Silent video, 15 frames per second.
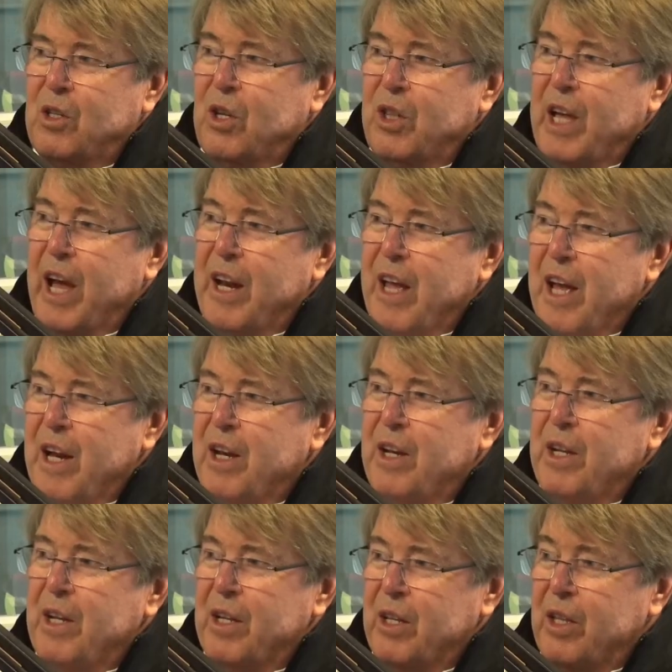To that
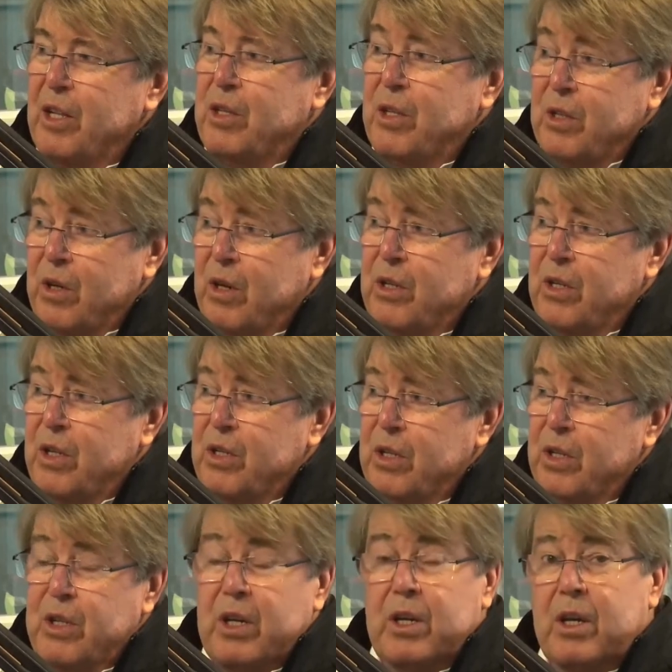end, this is our
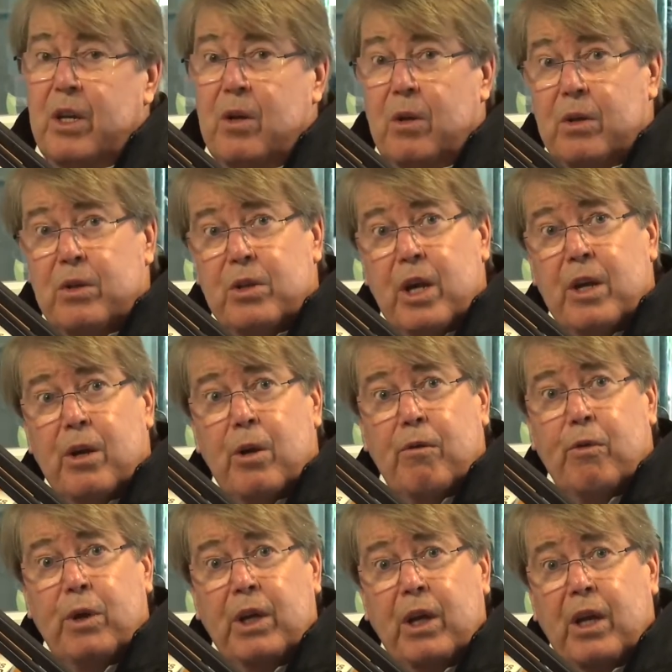season ticket holders. I don't know
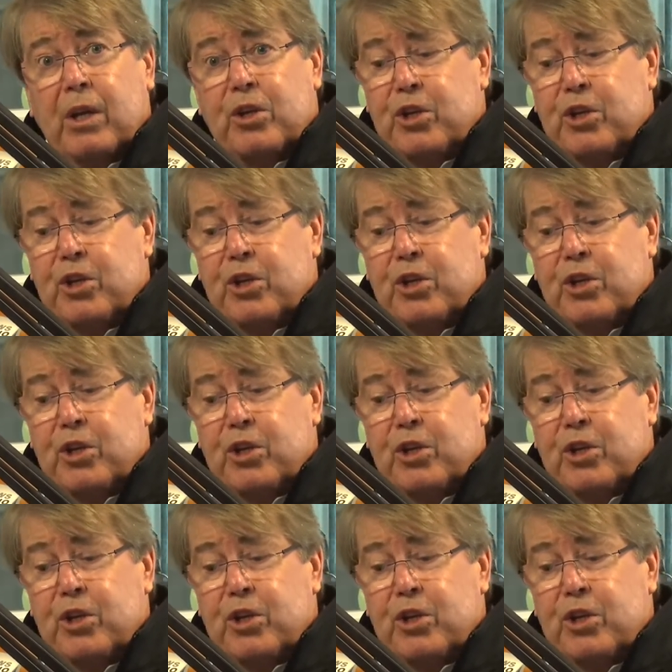if we can get a